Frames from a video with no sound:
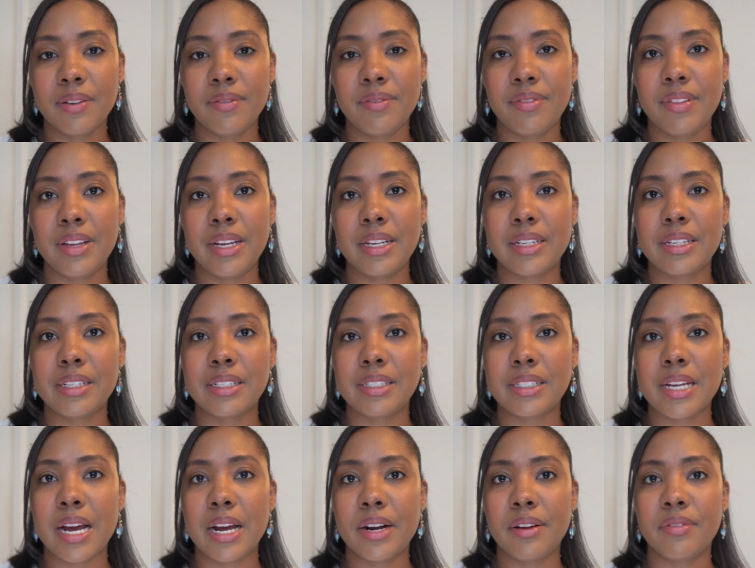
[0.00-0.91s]
of the
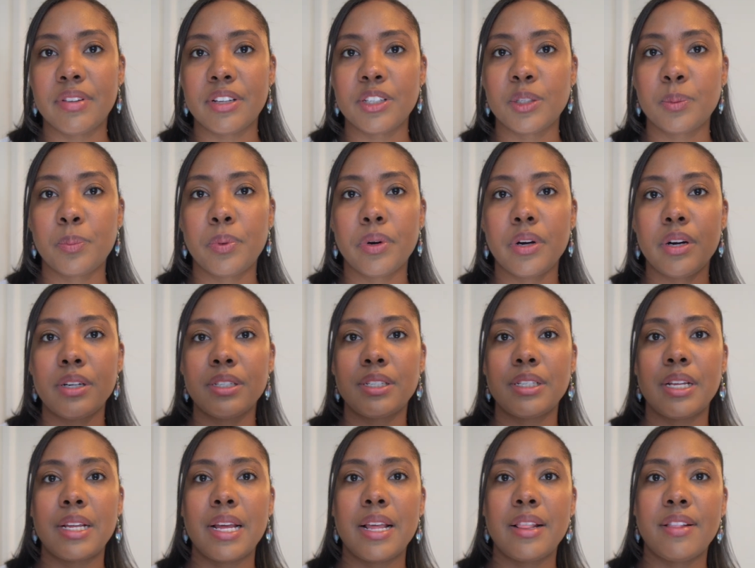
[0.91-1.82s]
design of this purse
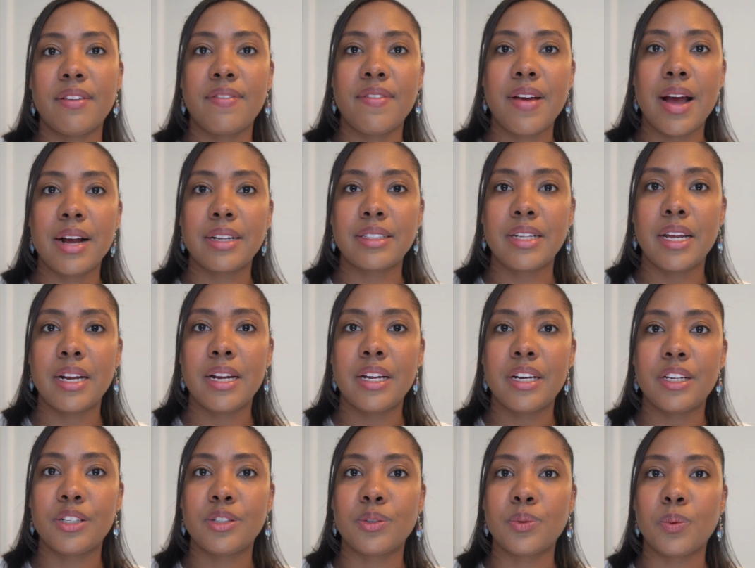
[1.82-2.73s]
and the fact that it
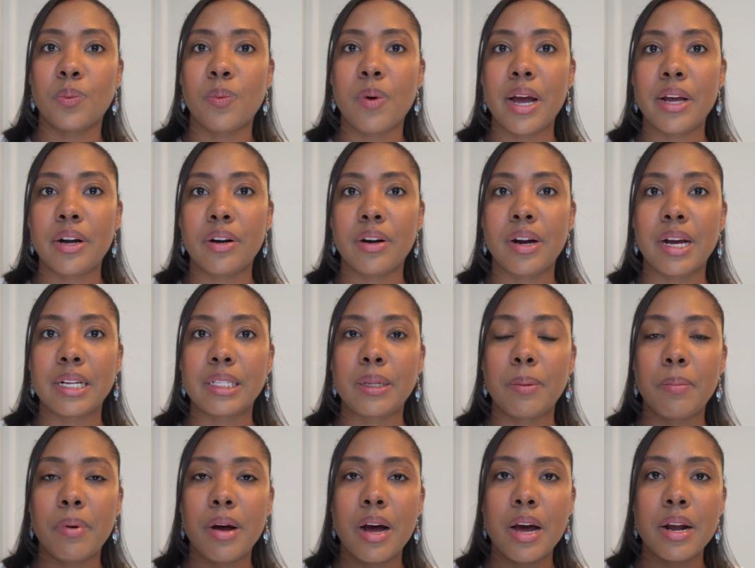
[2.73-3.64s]
is wider at the
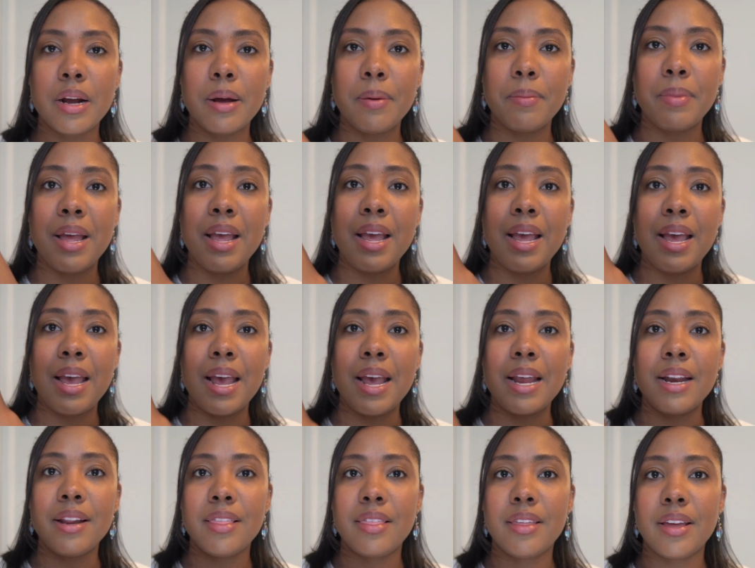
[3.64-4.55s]
bottom
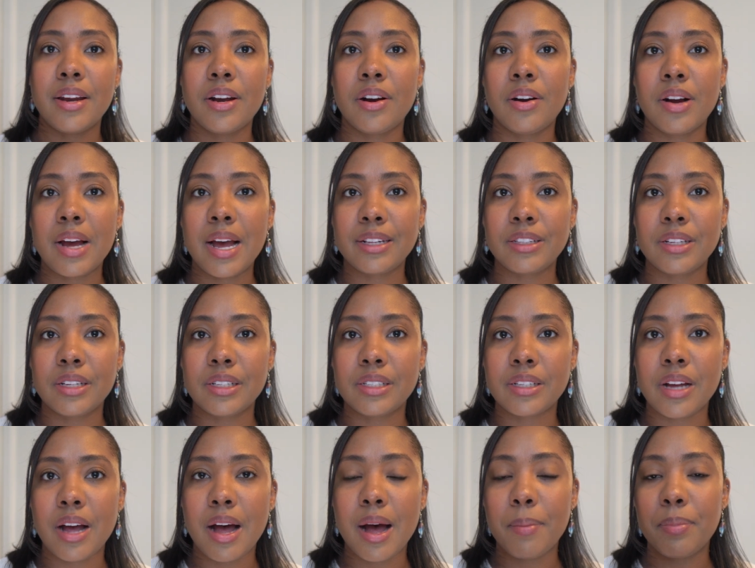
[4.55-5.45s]
and thinner at the
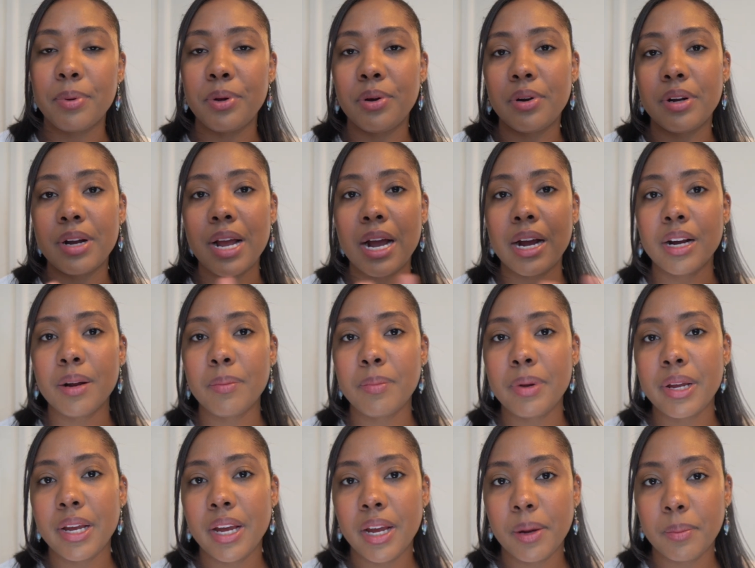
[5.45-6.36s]
top, you're not going to
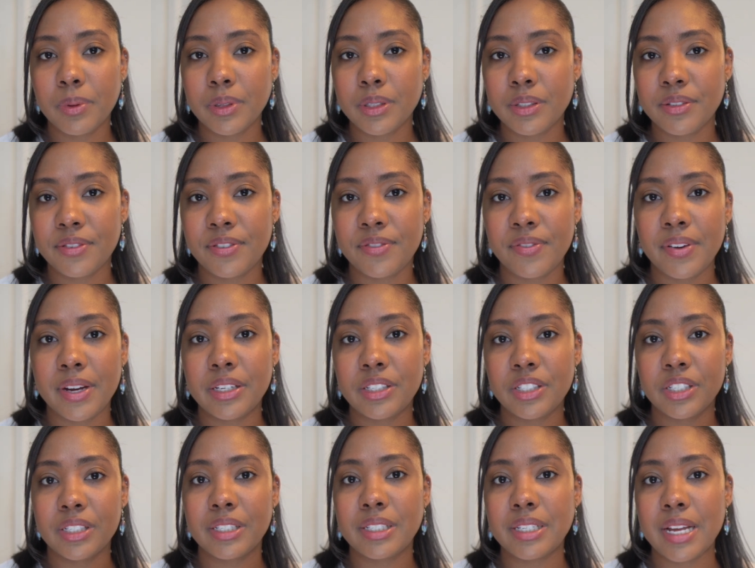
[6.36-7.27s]
be able to fit
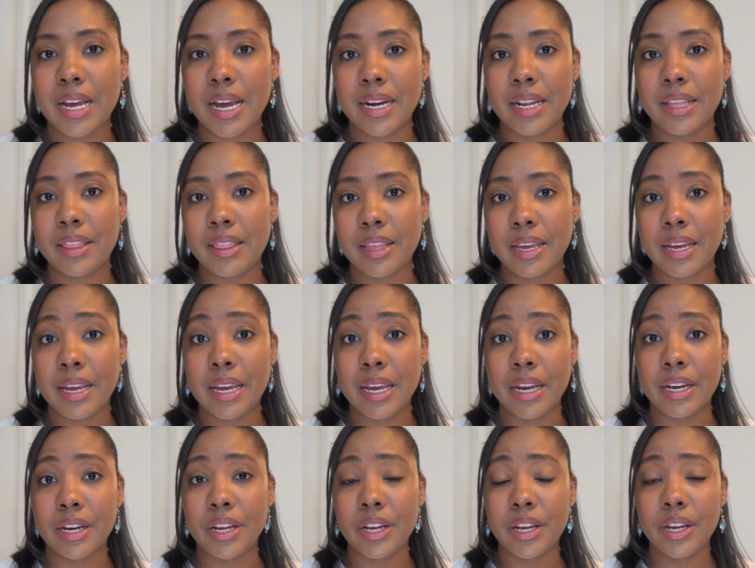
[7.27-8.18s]
just anything
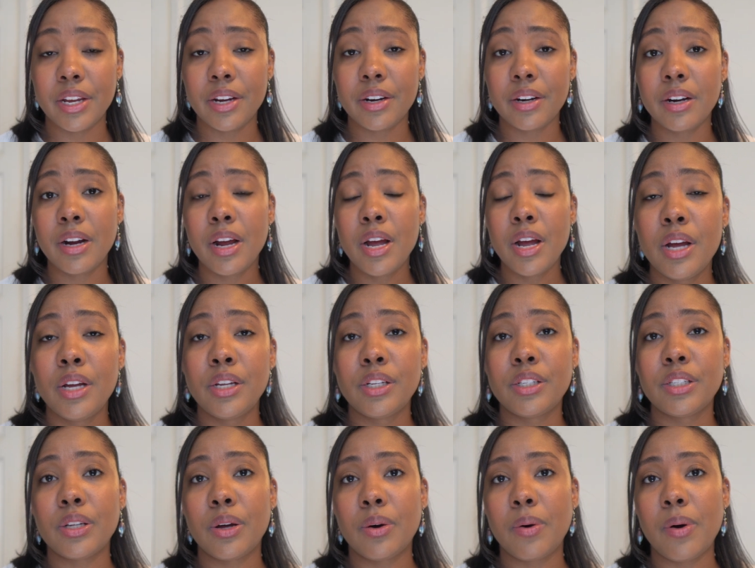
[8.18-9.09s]
in here.
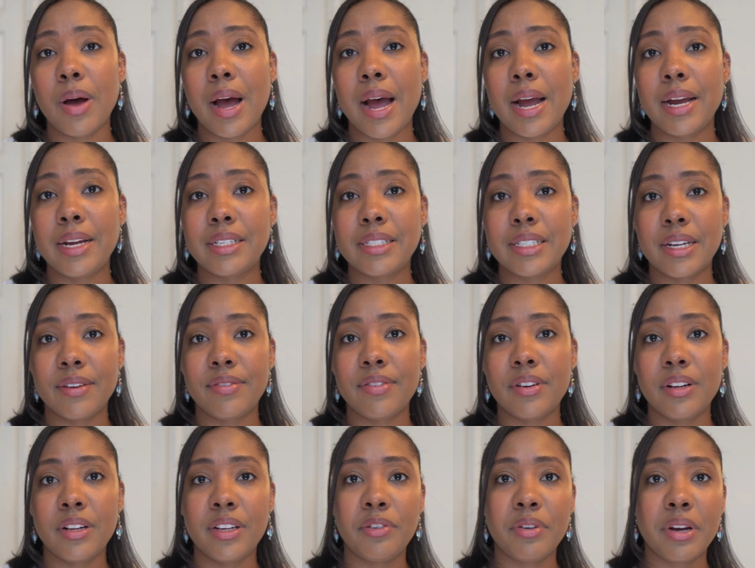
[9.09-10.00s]
So I
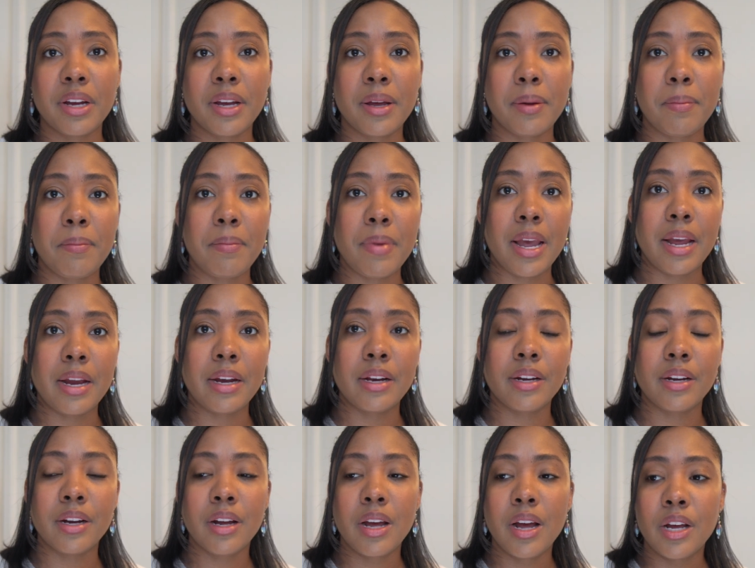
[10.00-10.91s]
definitely
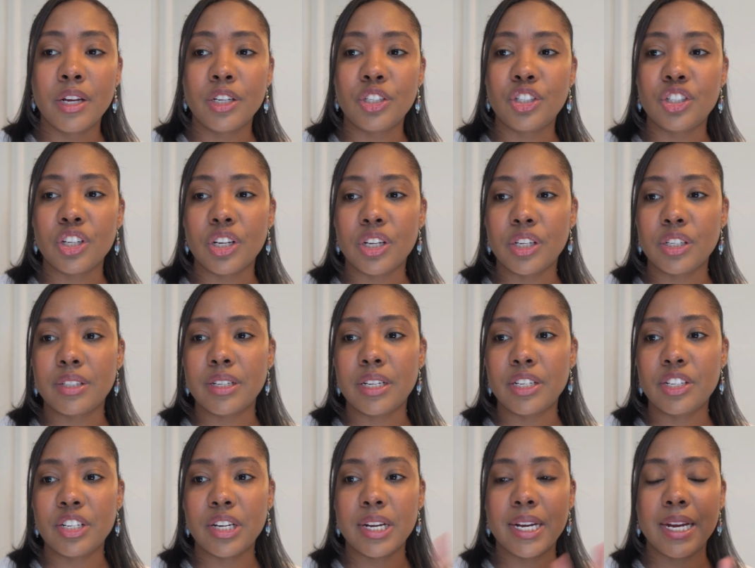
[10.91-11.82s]
recommend just
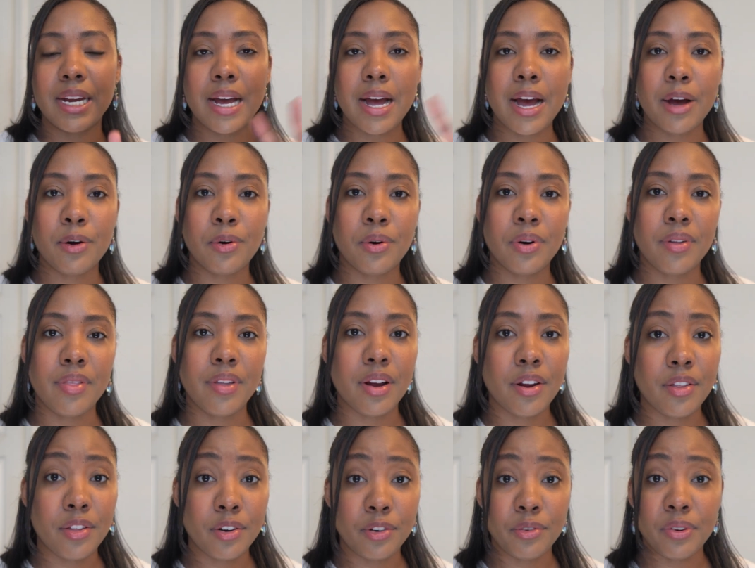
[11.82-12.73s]
checking out what
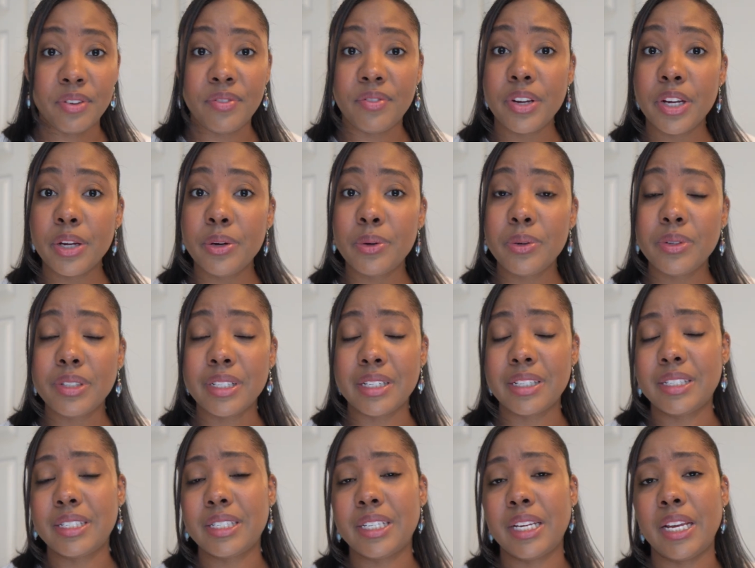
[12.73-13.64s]
other reviews
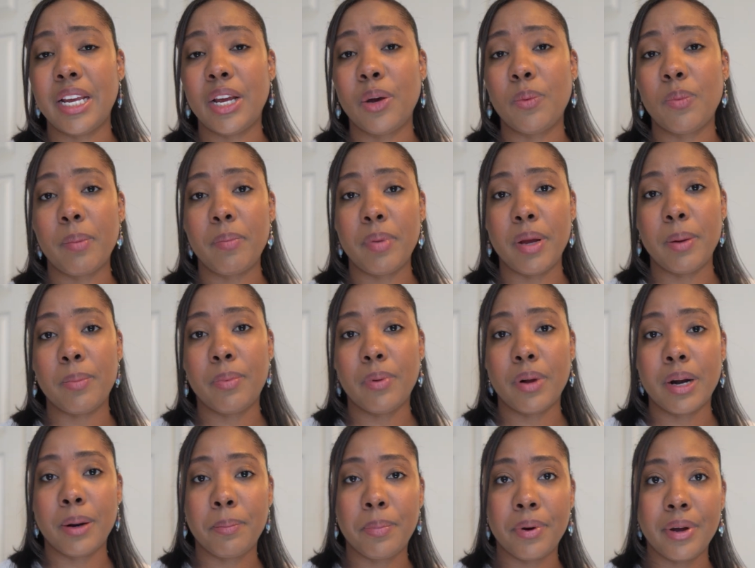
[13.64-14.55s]
and seeing what people
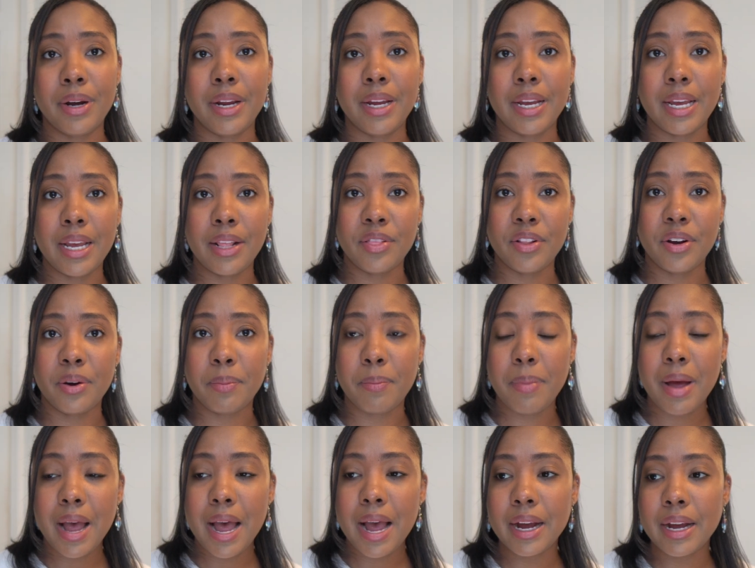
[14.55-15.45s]
are putting in their
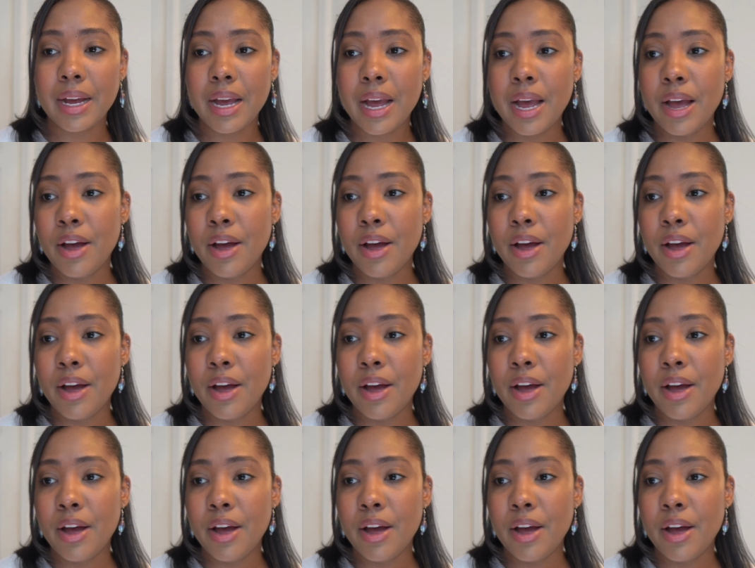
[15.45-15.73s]
bag.